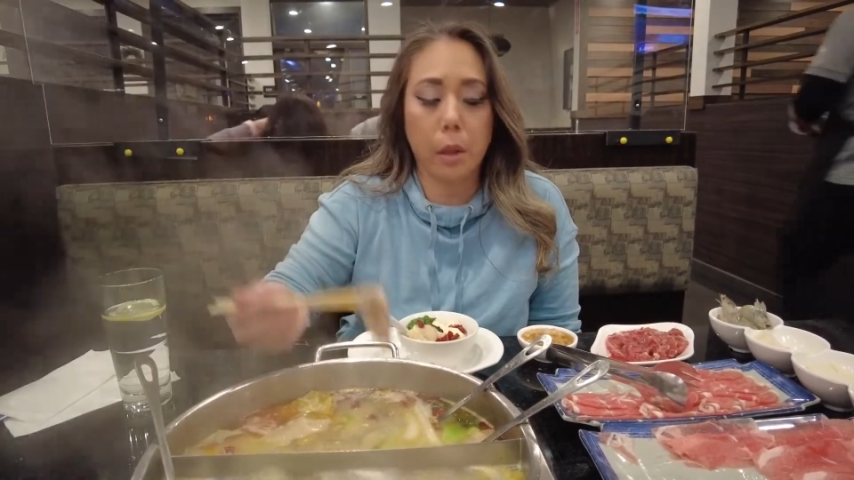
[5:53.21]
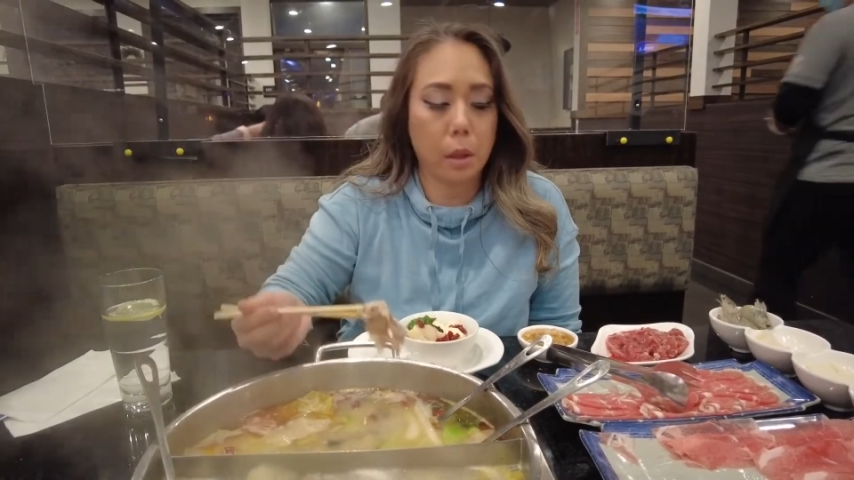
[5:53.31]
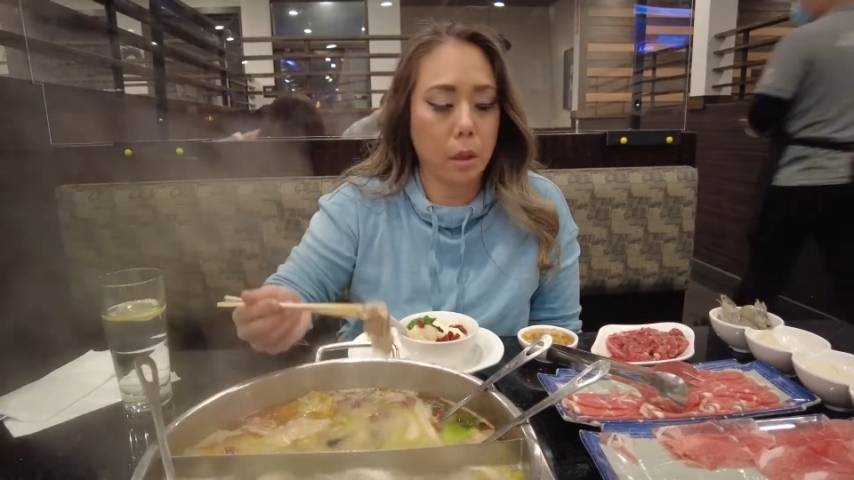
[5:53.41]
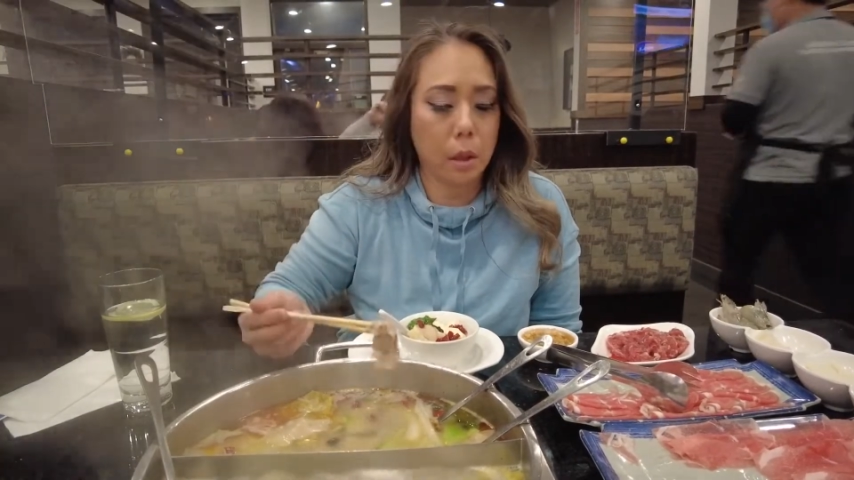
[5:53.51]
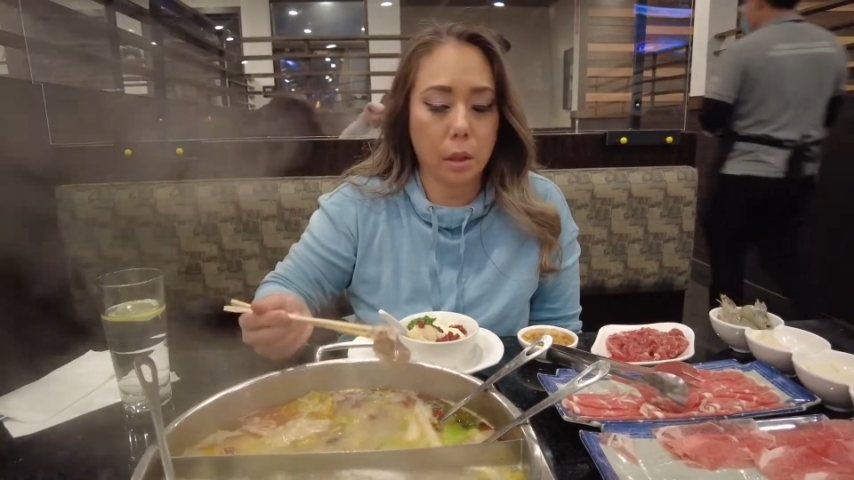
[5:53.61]
is.
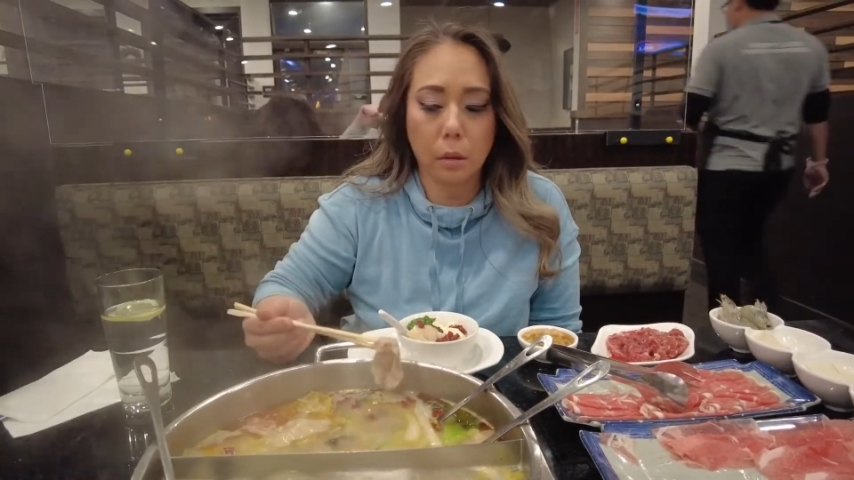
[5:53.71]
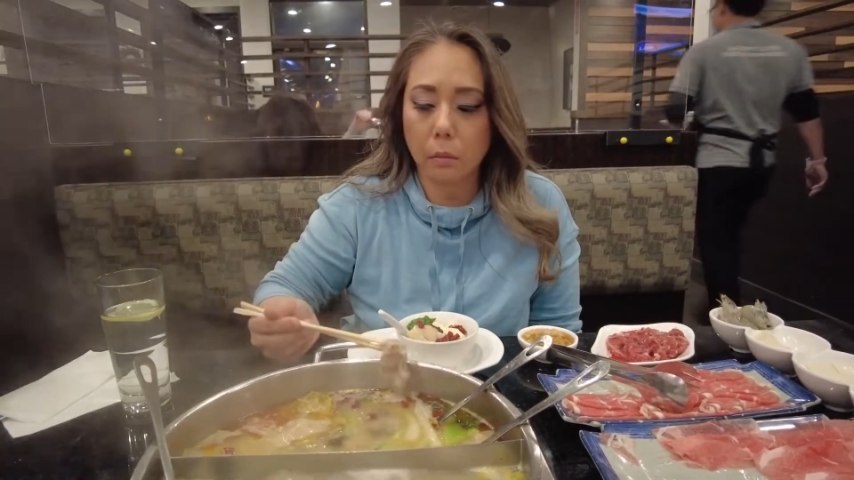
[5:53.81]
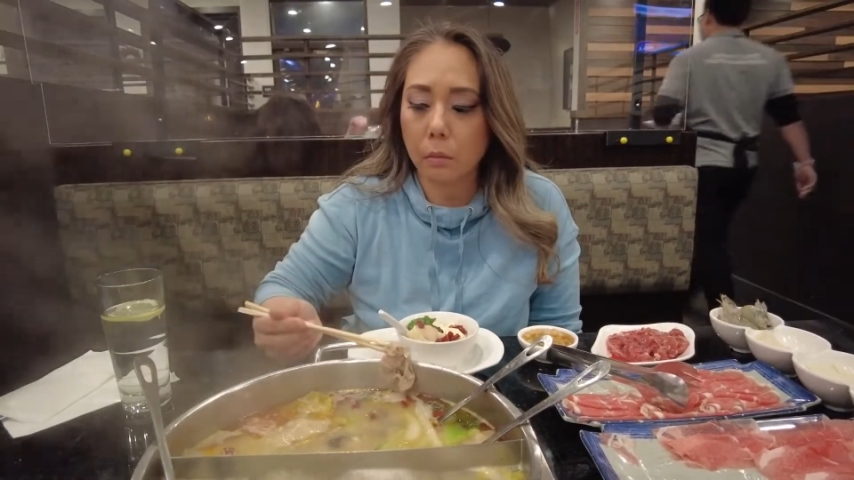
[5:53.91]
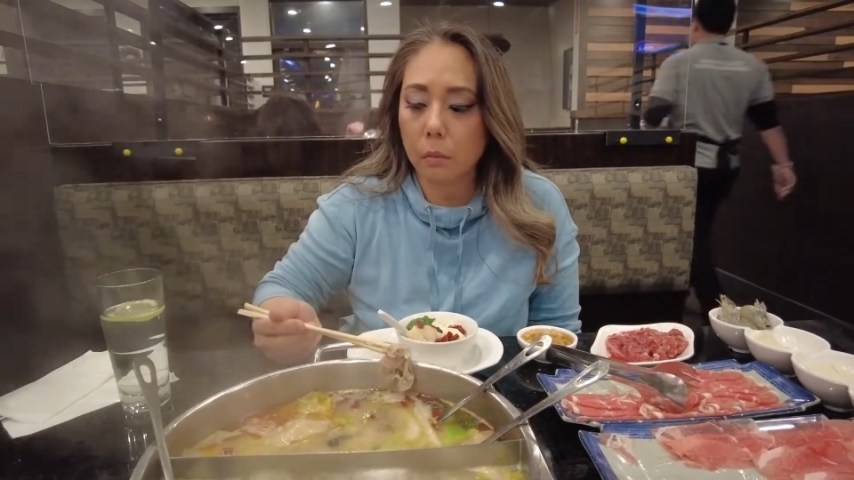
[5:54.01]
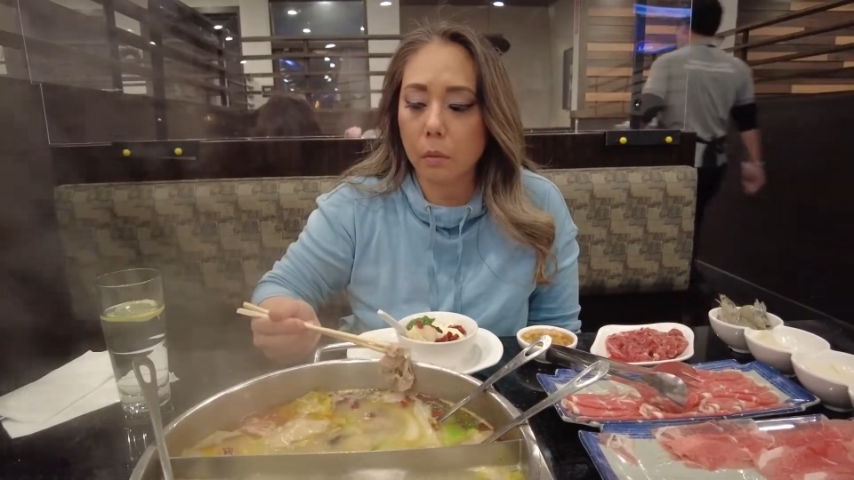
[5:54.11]

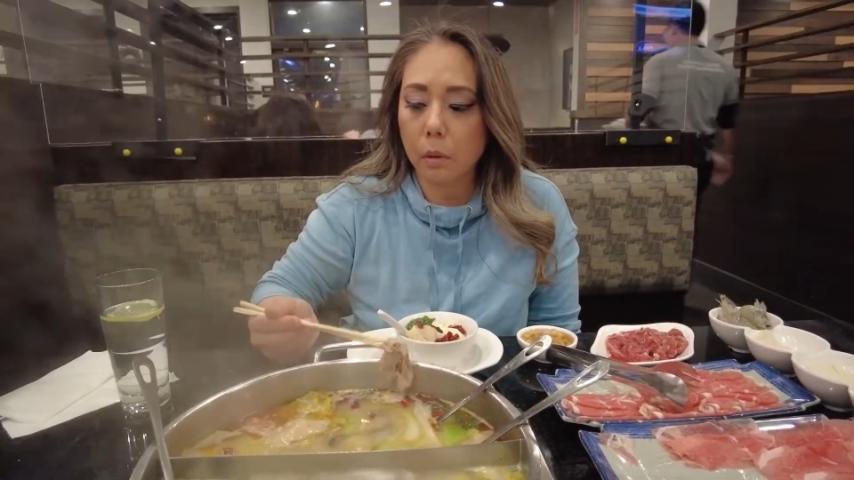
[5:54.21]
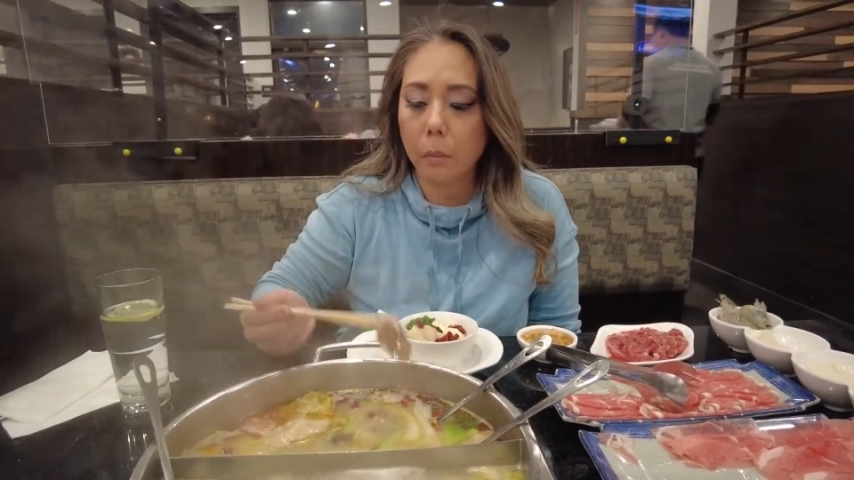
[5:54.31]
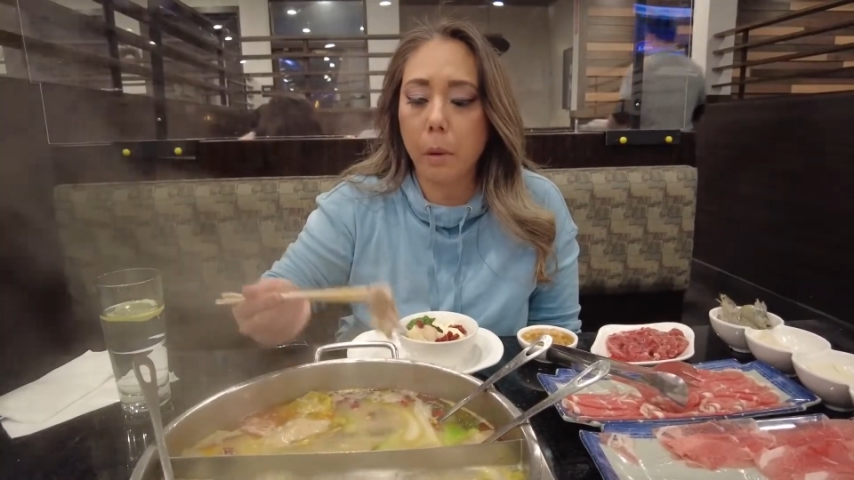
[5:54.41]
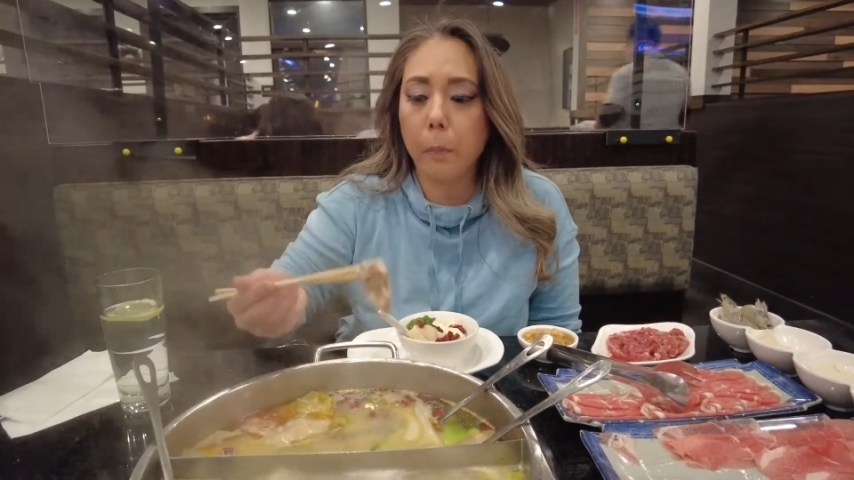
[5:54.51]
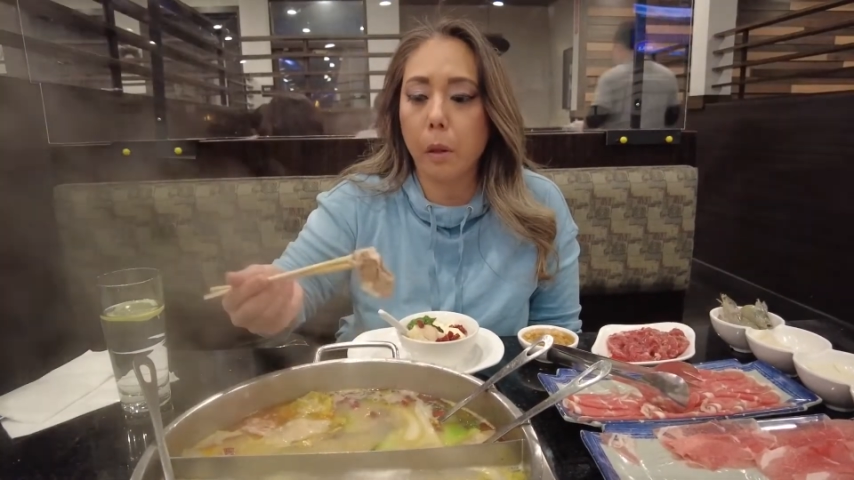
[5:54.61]
It
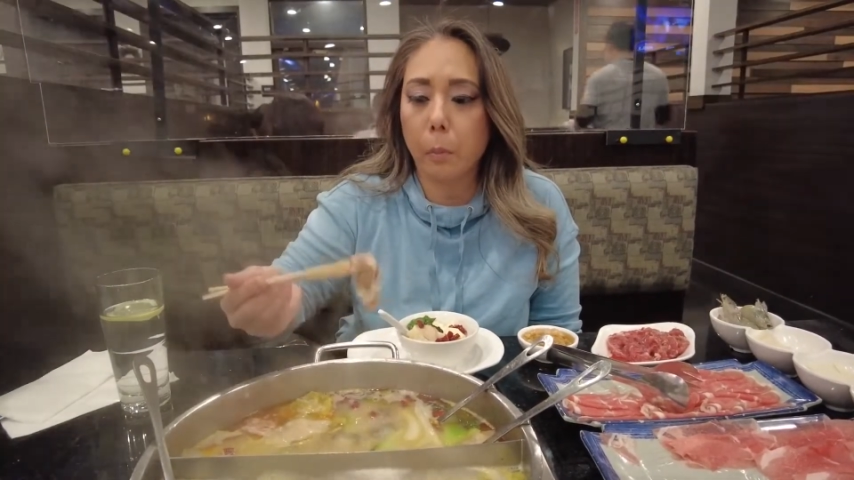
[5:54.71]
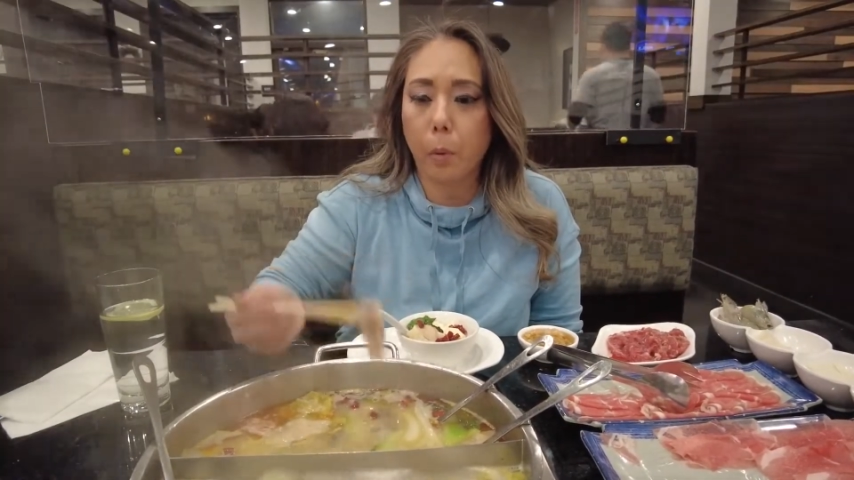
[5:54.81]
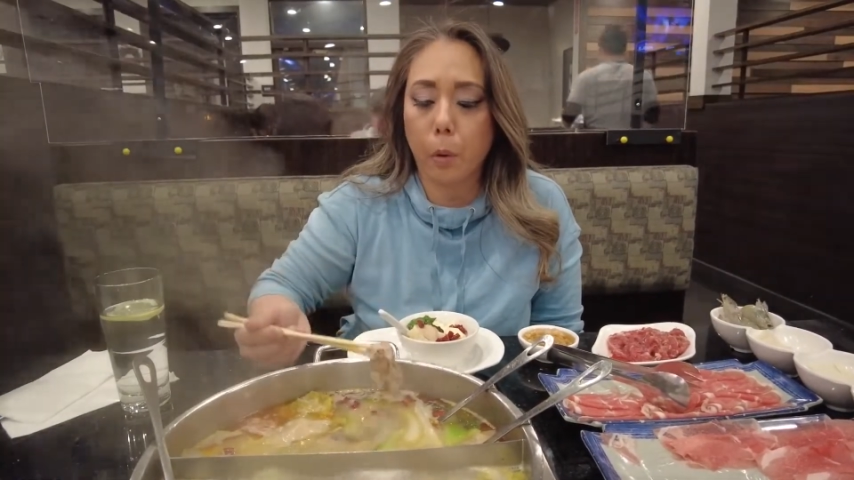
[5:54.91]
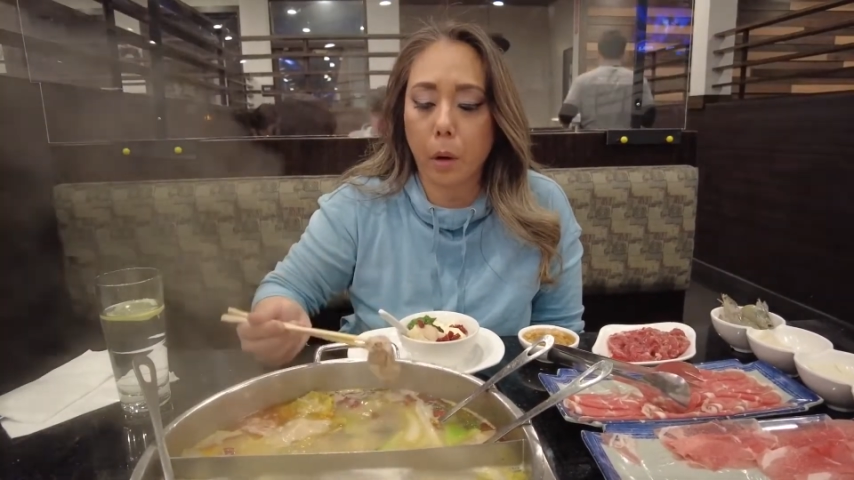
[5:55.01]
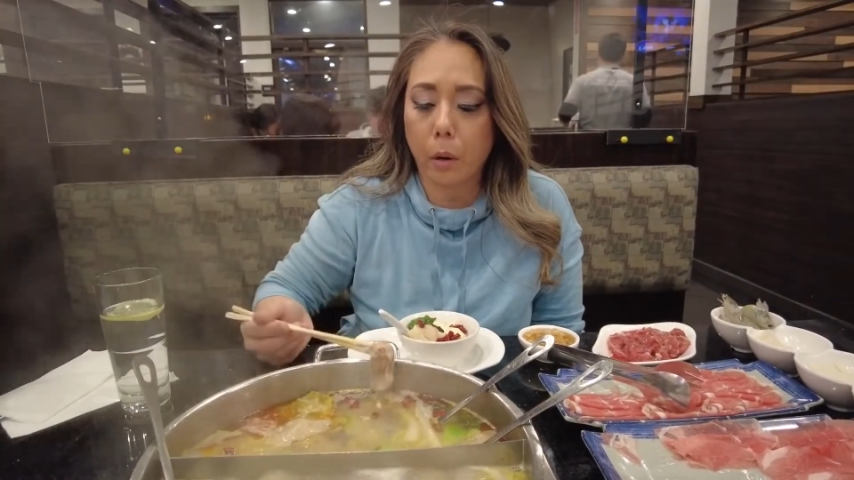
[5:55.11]
might be the pork.